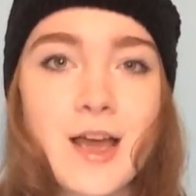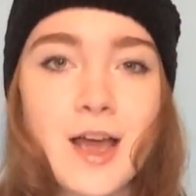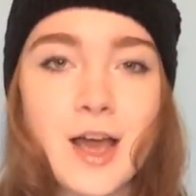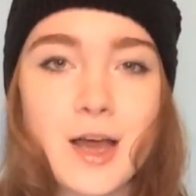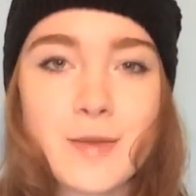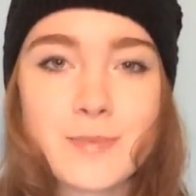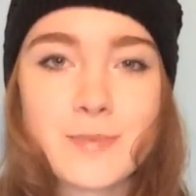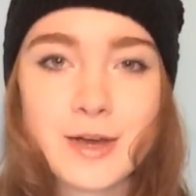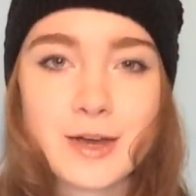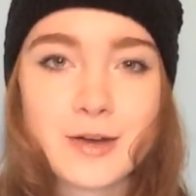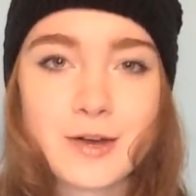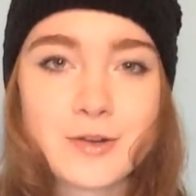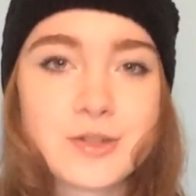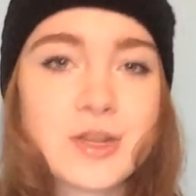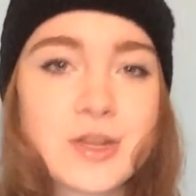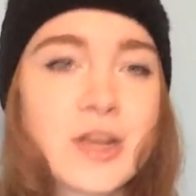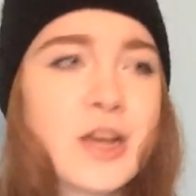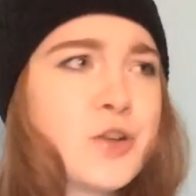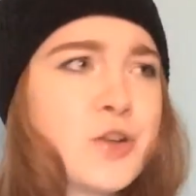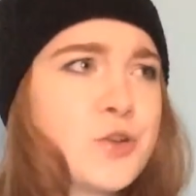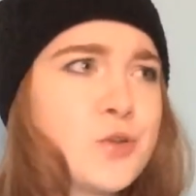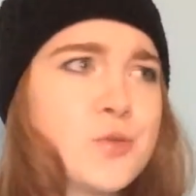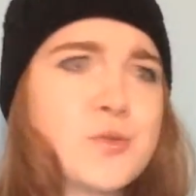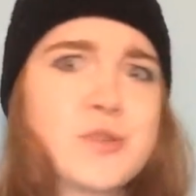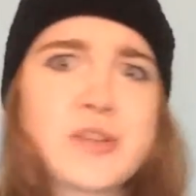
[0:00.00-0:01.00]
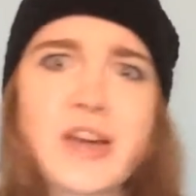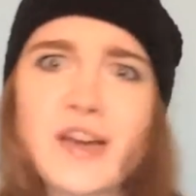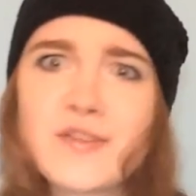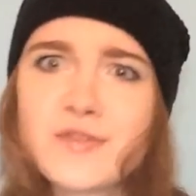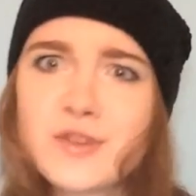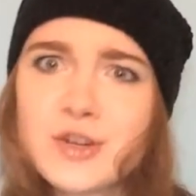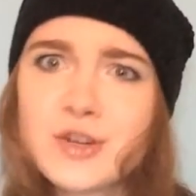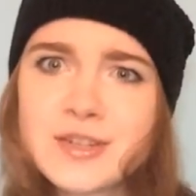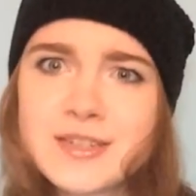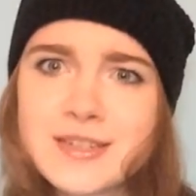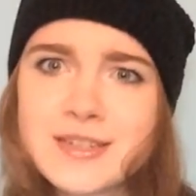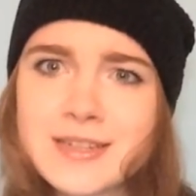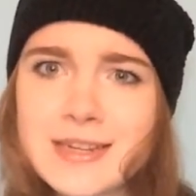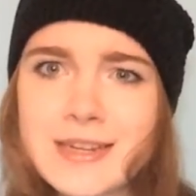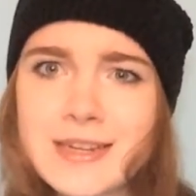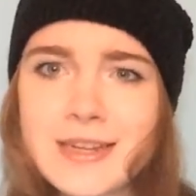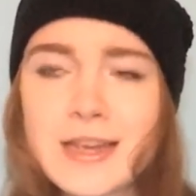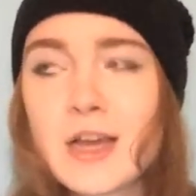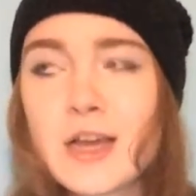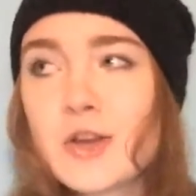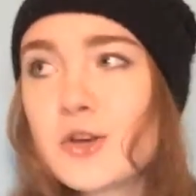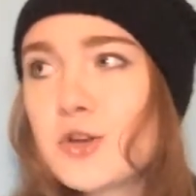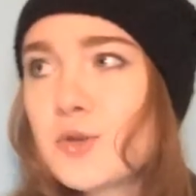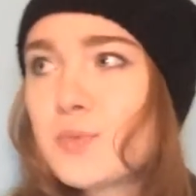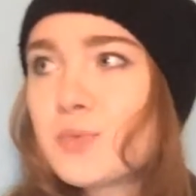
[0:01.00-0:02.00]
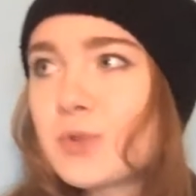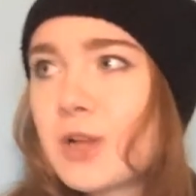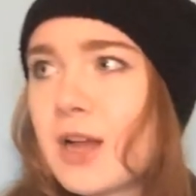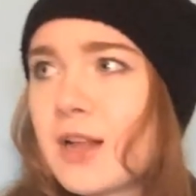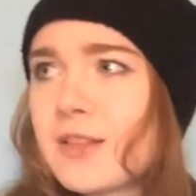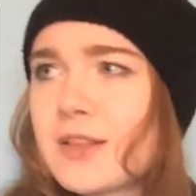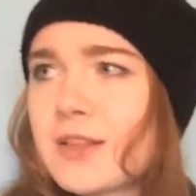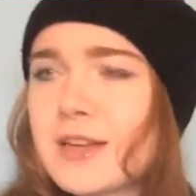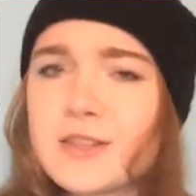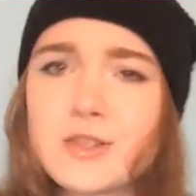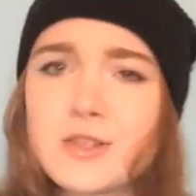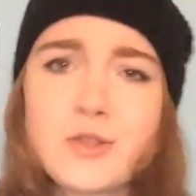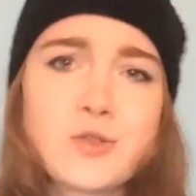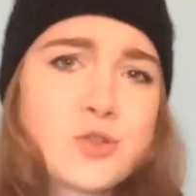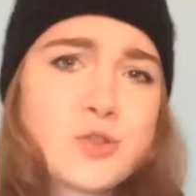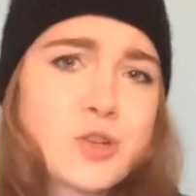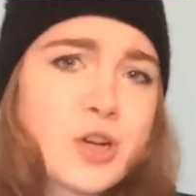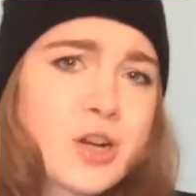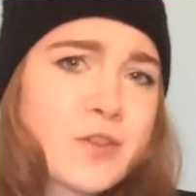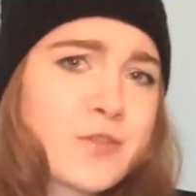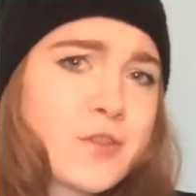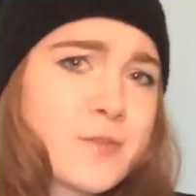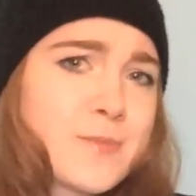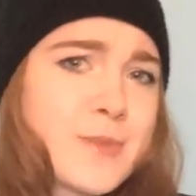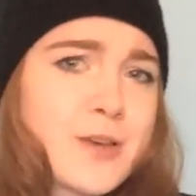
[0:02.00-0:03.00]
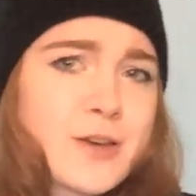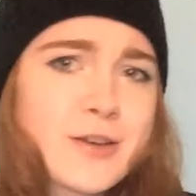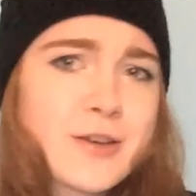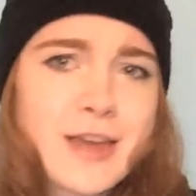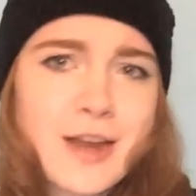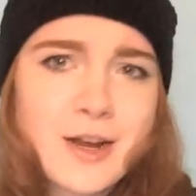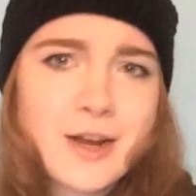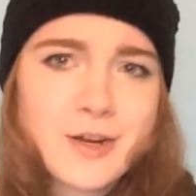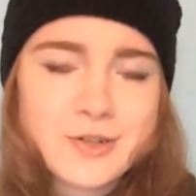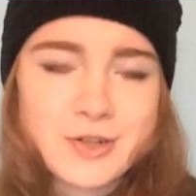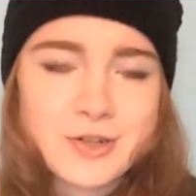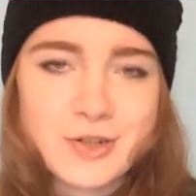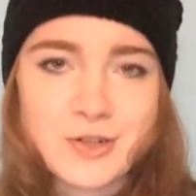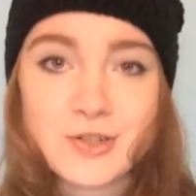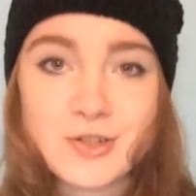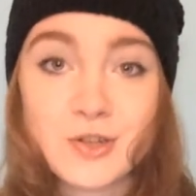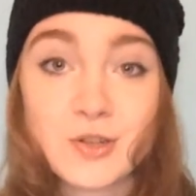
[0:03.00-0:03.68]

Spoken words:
about new diversity, new plot lines, new strong female characters.